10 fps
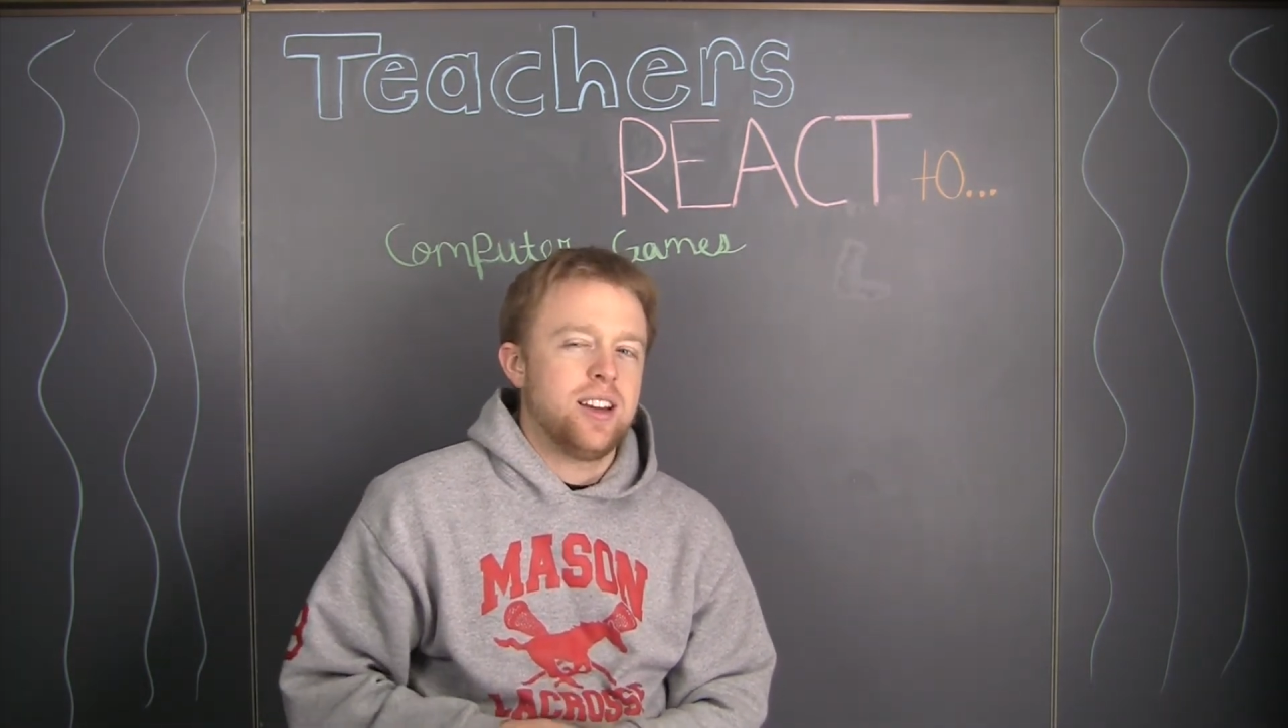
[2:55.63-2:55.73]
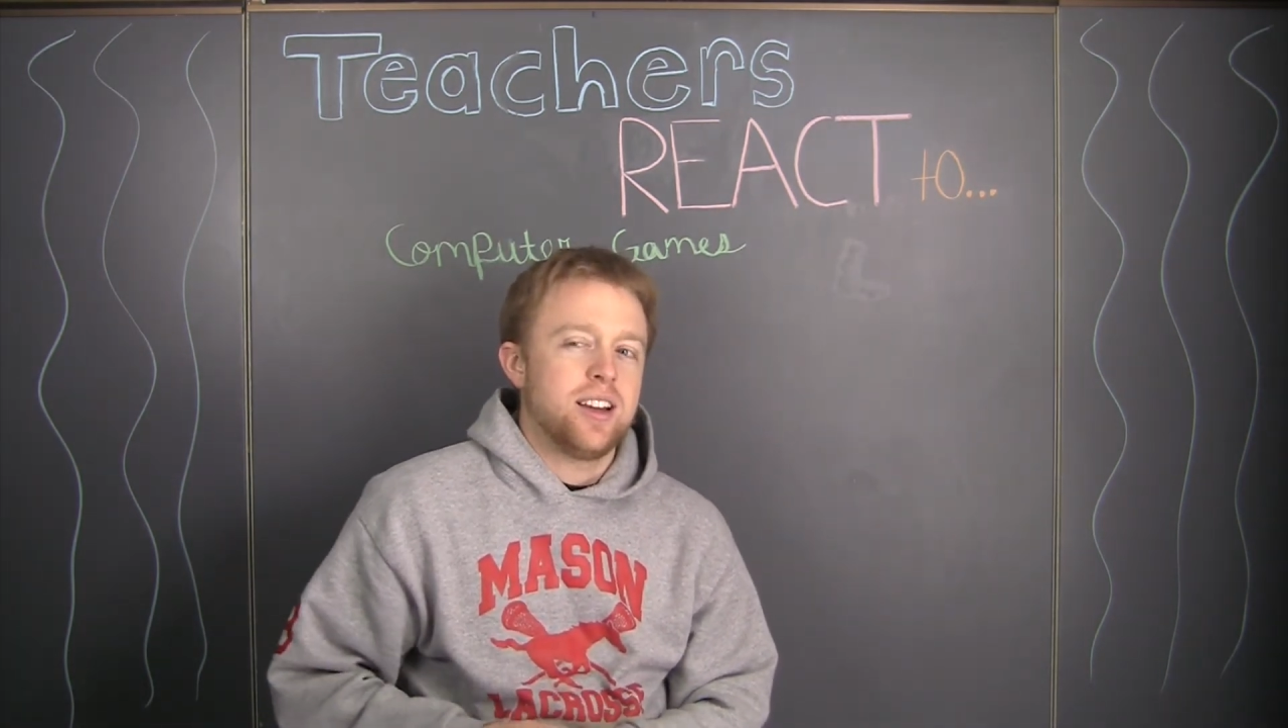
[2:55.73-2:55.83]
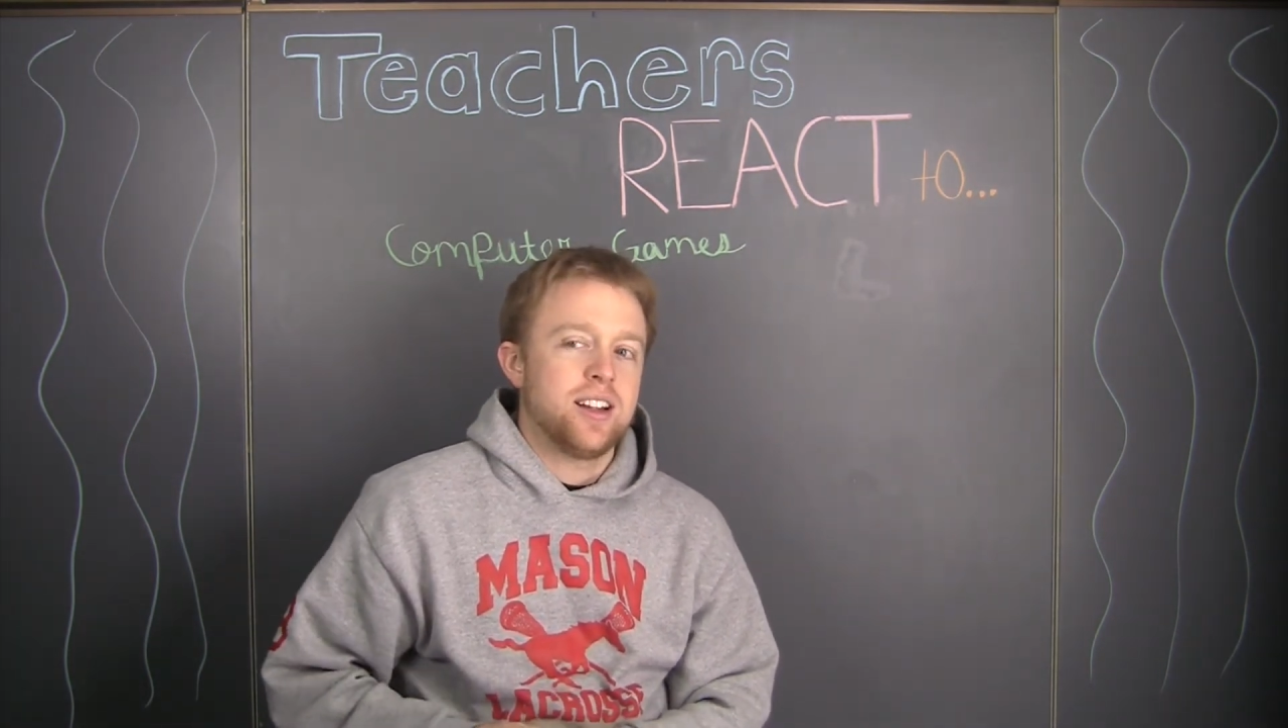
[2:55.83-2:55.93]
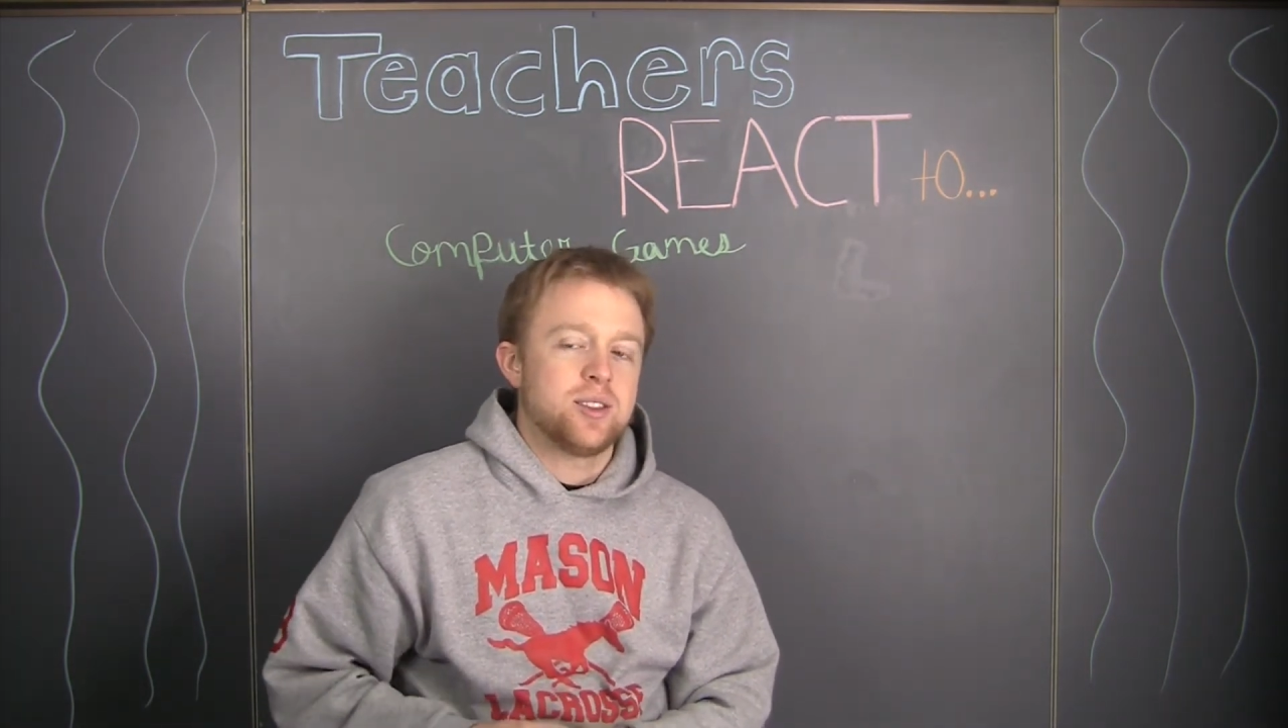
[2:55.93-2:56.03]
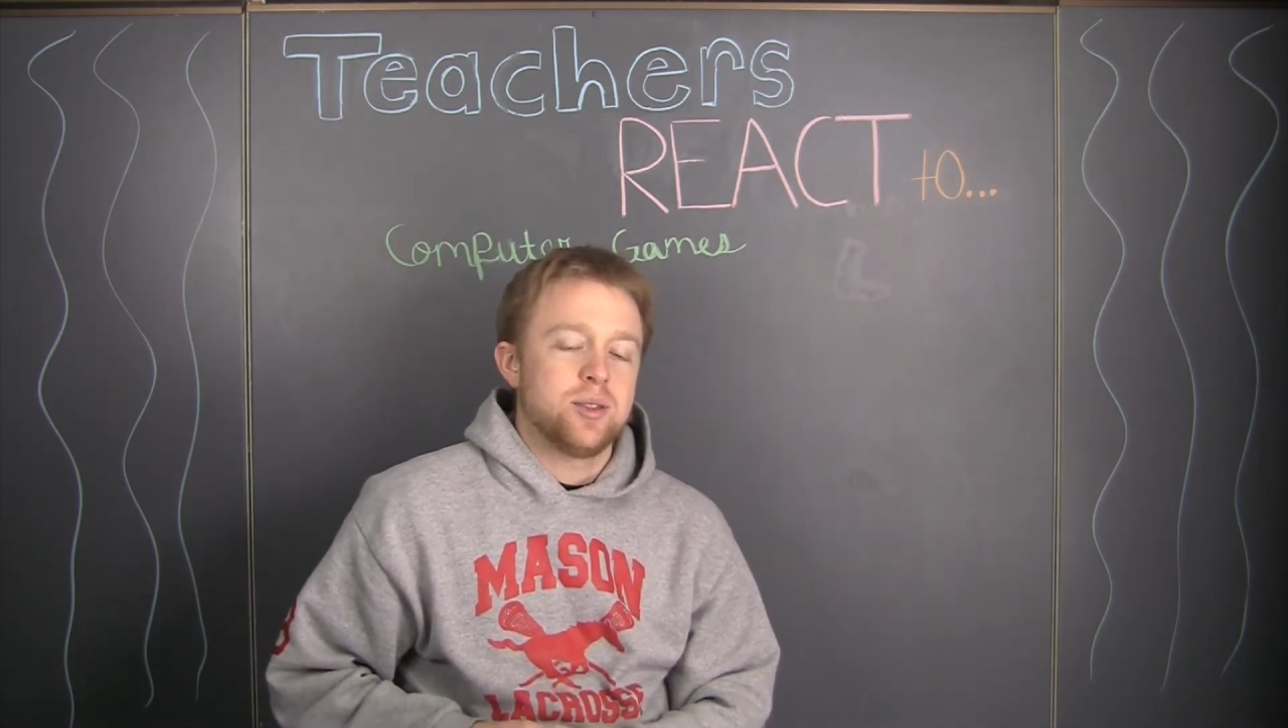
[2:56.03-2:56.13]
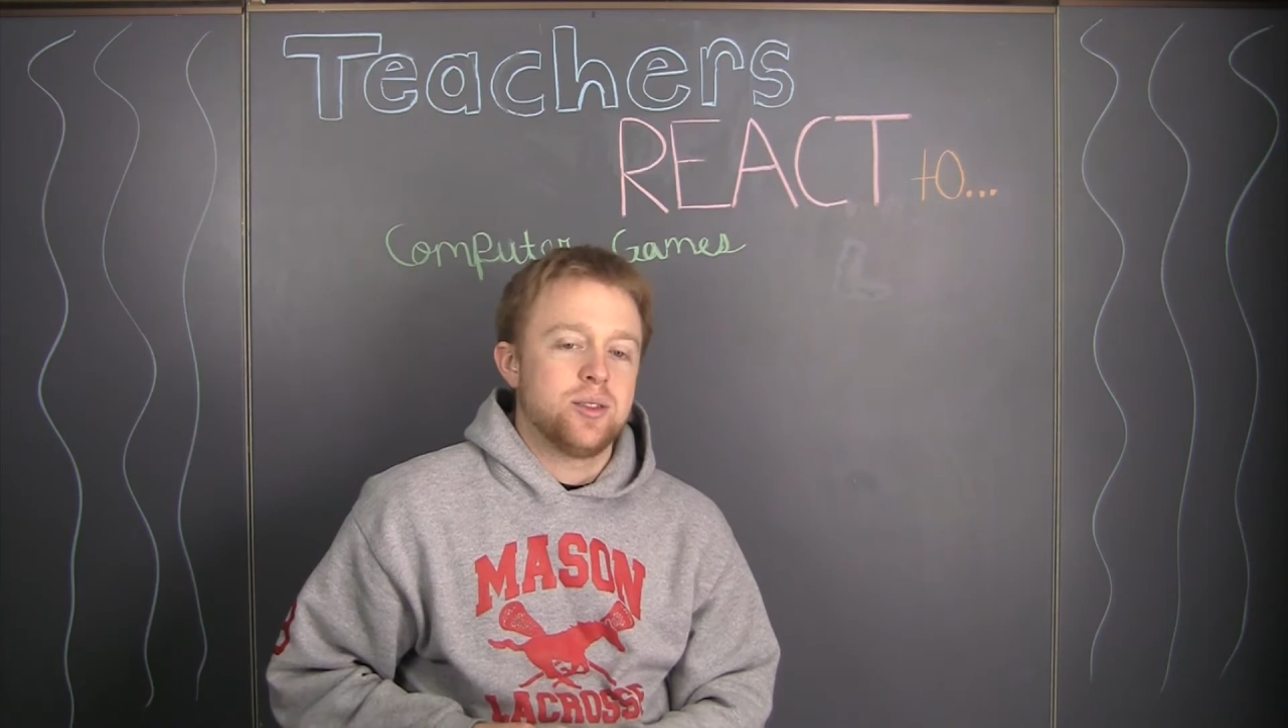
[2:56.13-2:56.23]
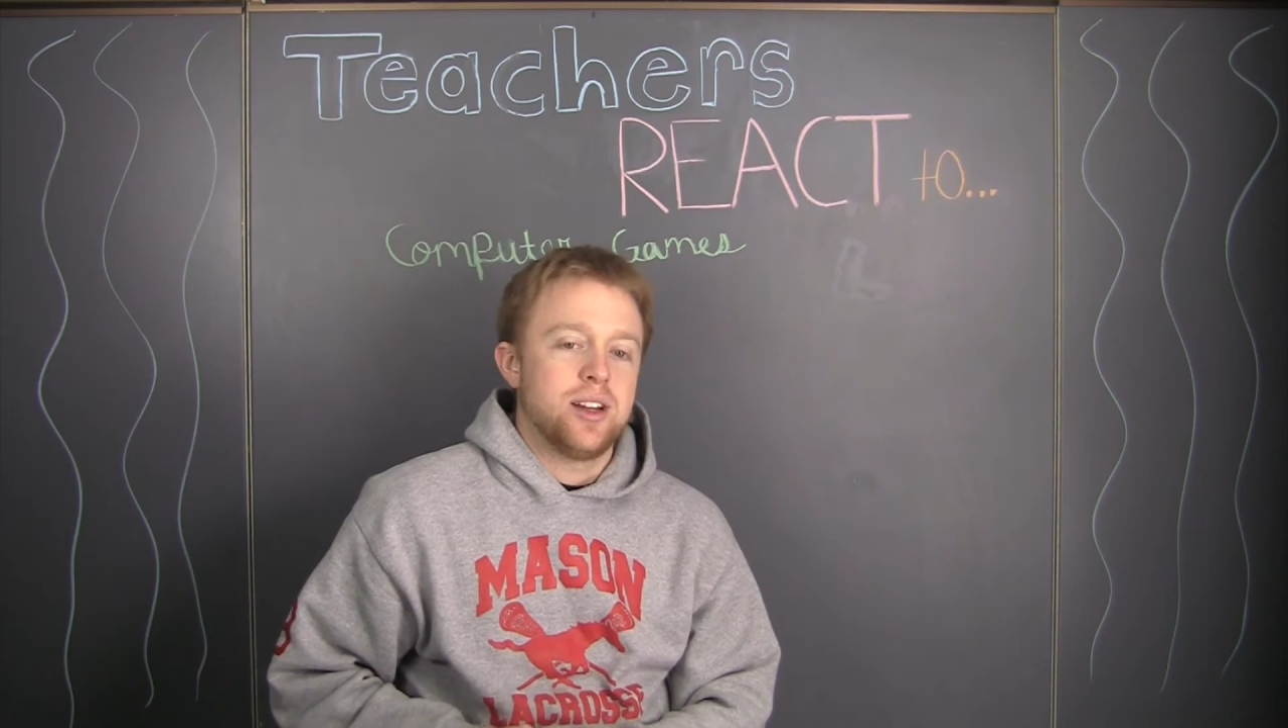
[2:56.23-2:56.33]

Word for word: it gets old